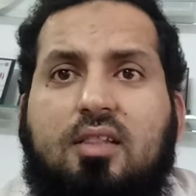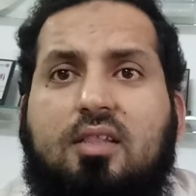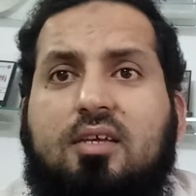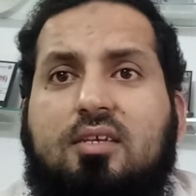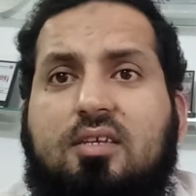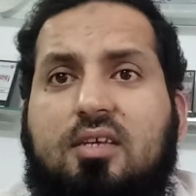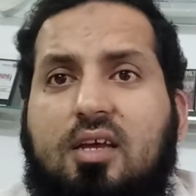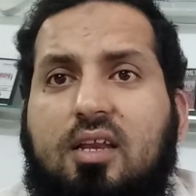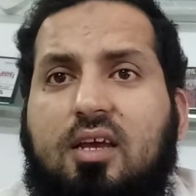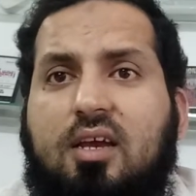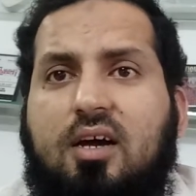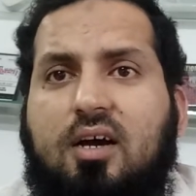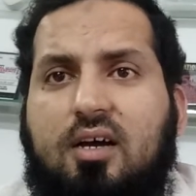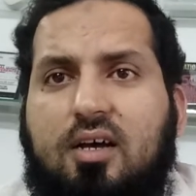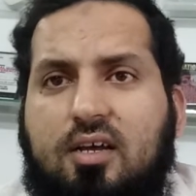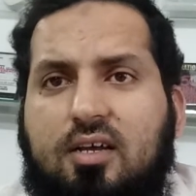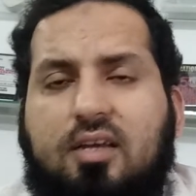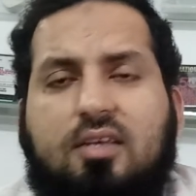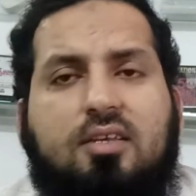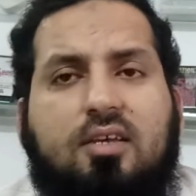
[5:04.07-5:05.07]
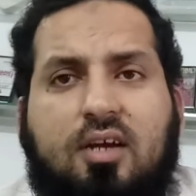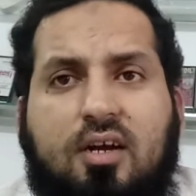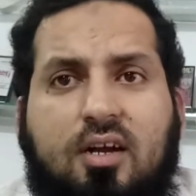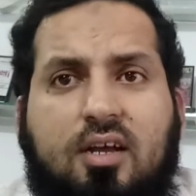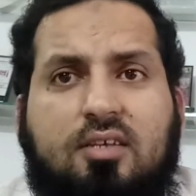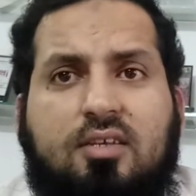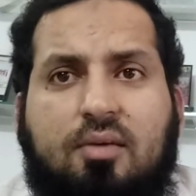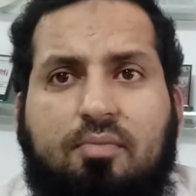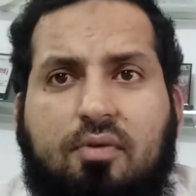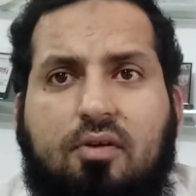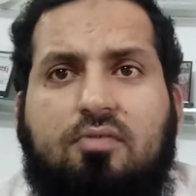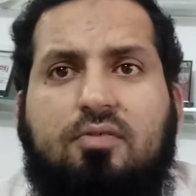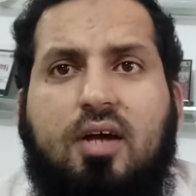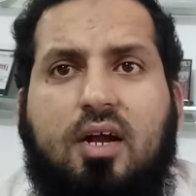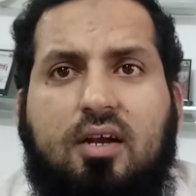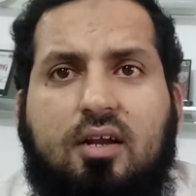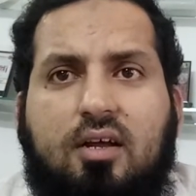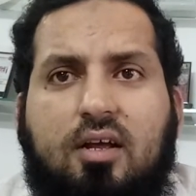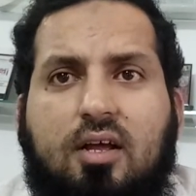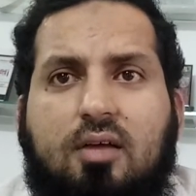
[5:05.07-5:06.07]
The Syria is a kind of example of
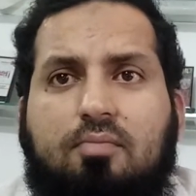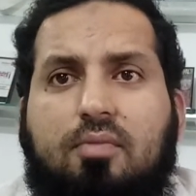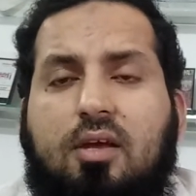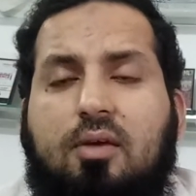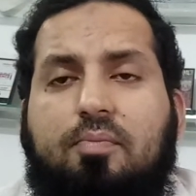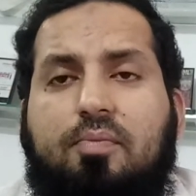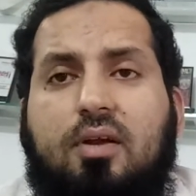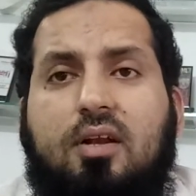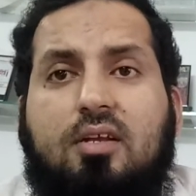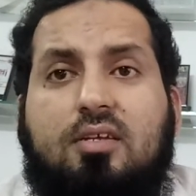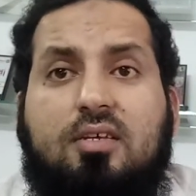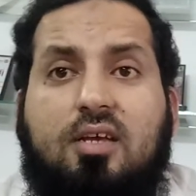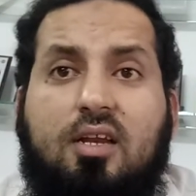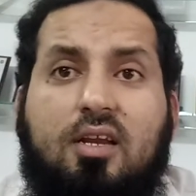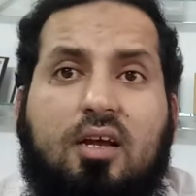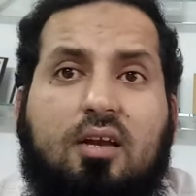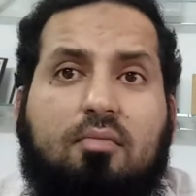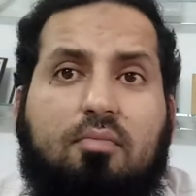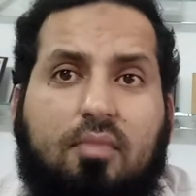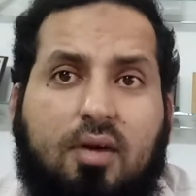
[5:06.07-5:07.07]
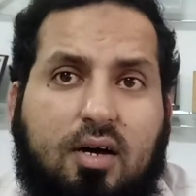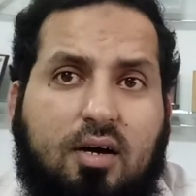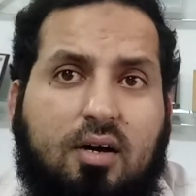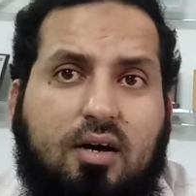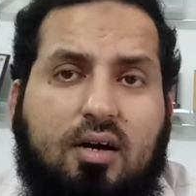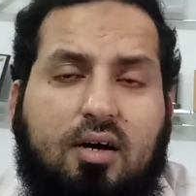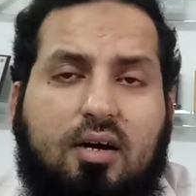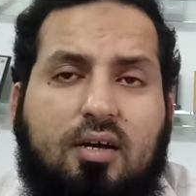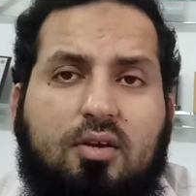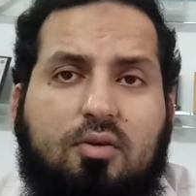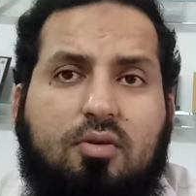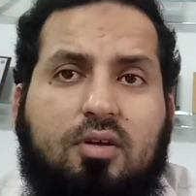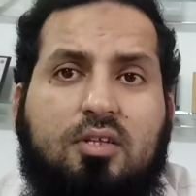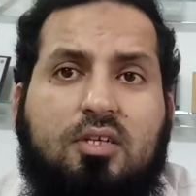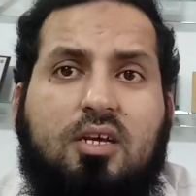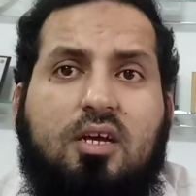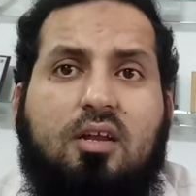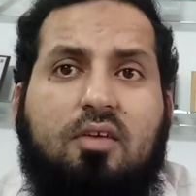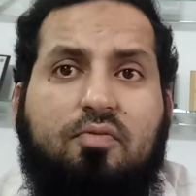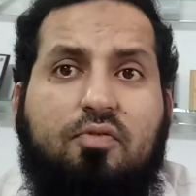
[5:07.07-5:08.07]
that. People, Syrian, you can
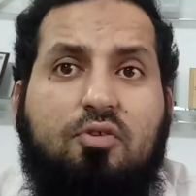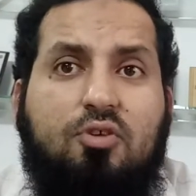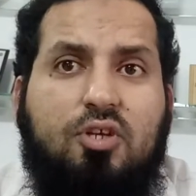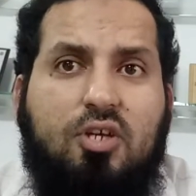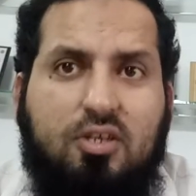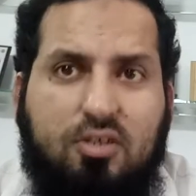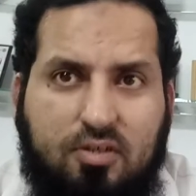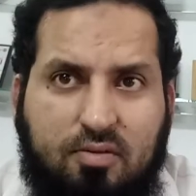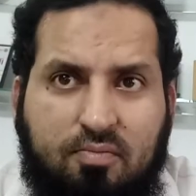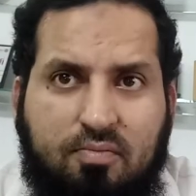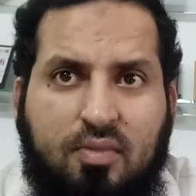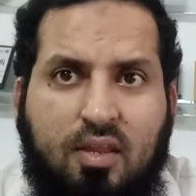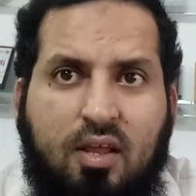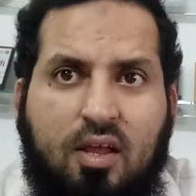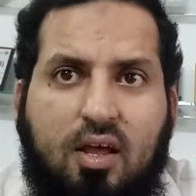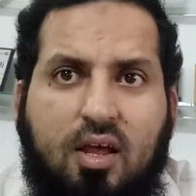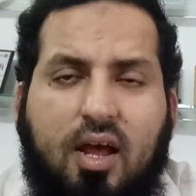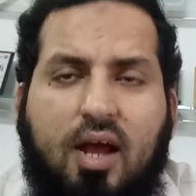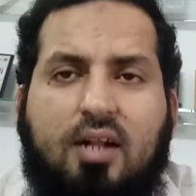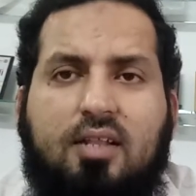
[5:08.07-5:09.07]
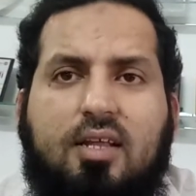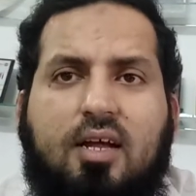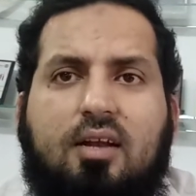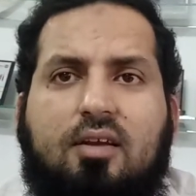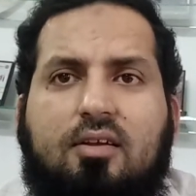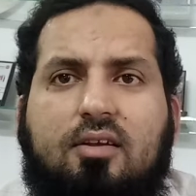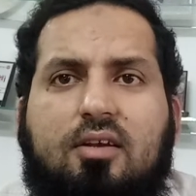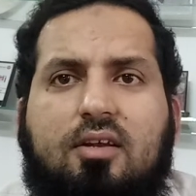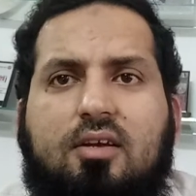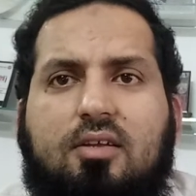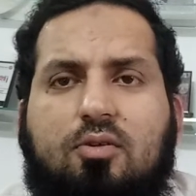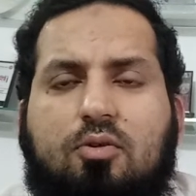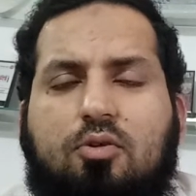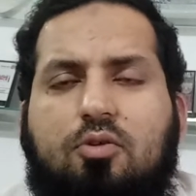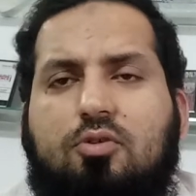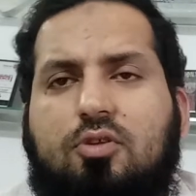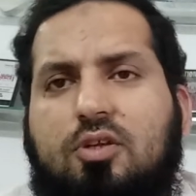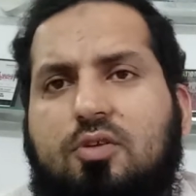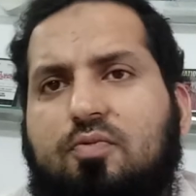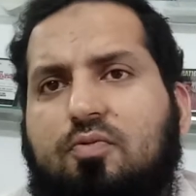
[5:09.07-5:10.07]
say refugees. And then due
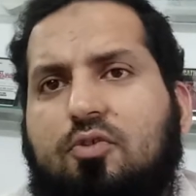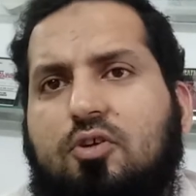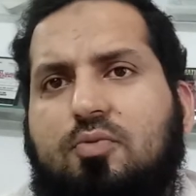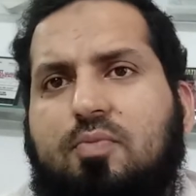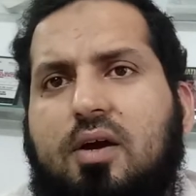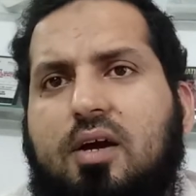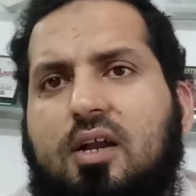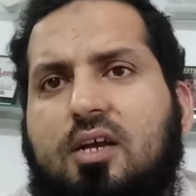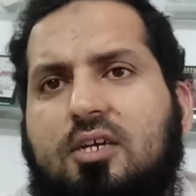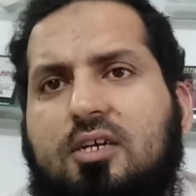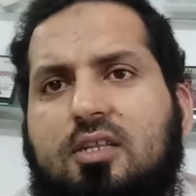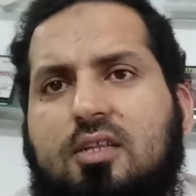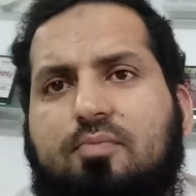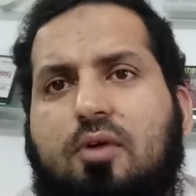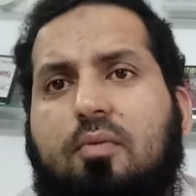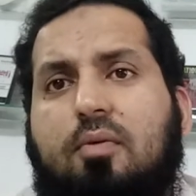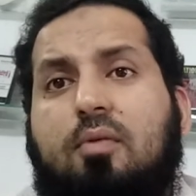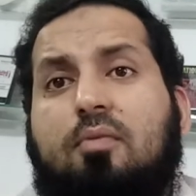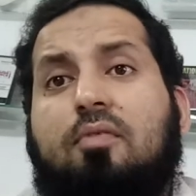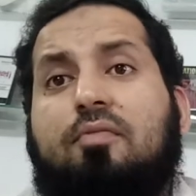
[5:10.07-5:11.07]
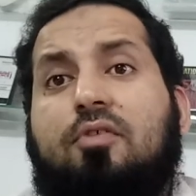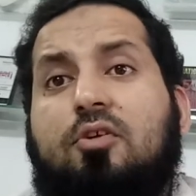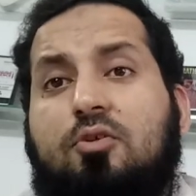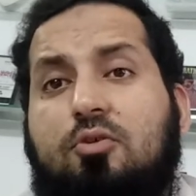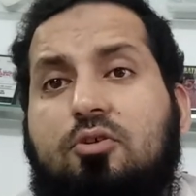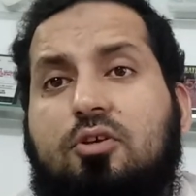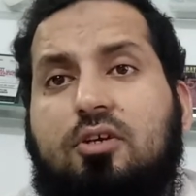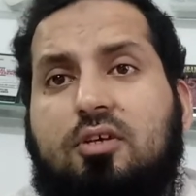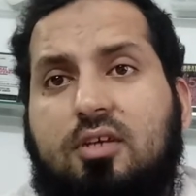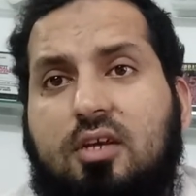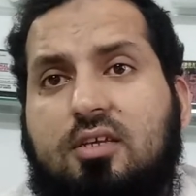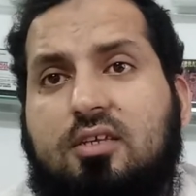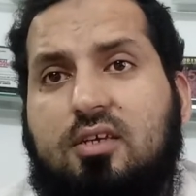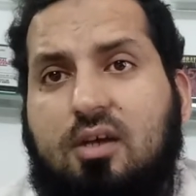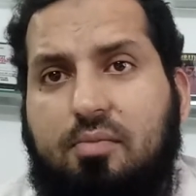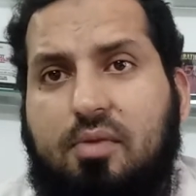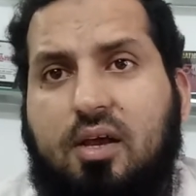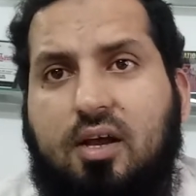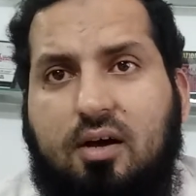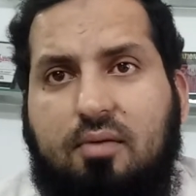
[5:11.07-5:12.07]
to this forced migration, the problem of refugees is
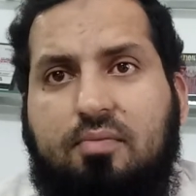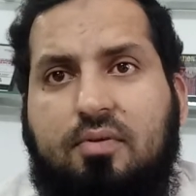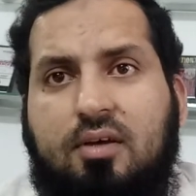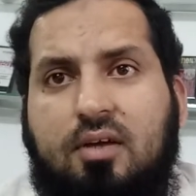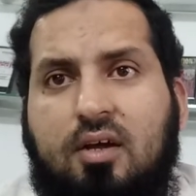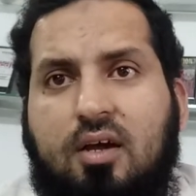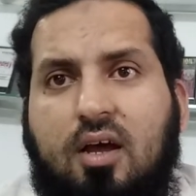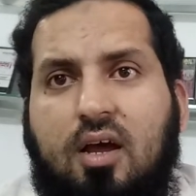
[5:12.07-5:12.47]
coming up.